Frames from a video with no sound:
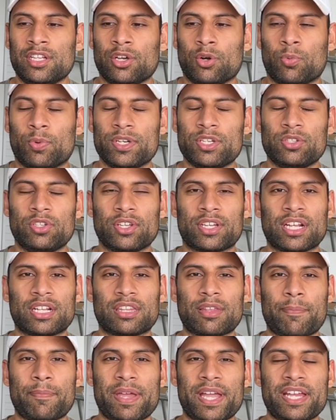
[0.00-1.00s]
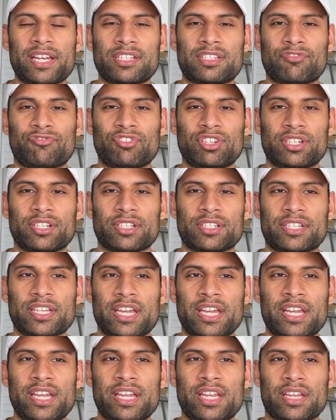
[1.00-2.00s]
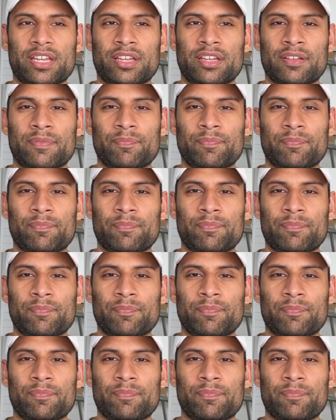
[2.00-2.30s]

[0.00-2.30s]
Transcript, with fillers: when you look at the manosphere today,